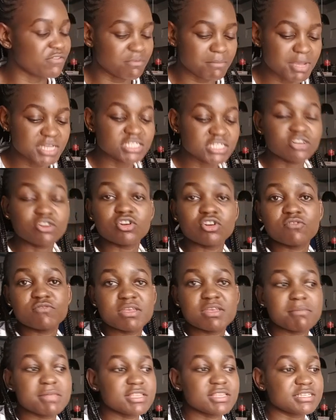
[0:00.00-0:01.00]
Imagine all of
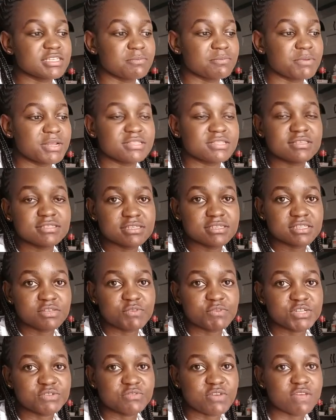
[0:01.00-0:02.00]
them are the same price. This is
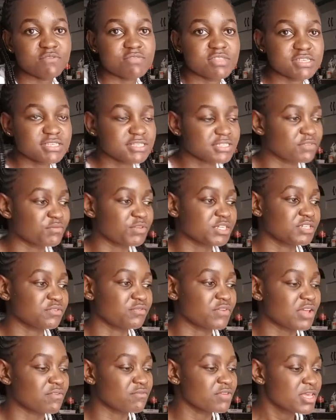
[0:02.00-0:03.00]
75, this is
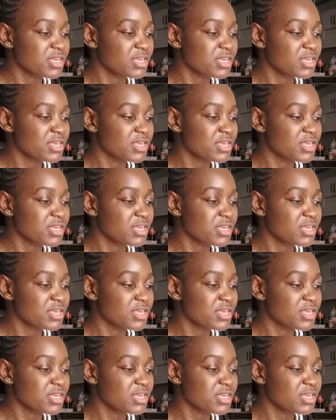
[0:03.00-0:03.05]
75.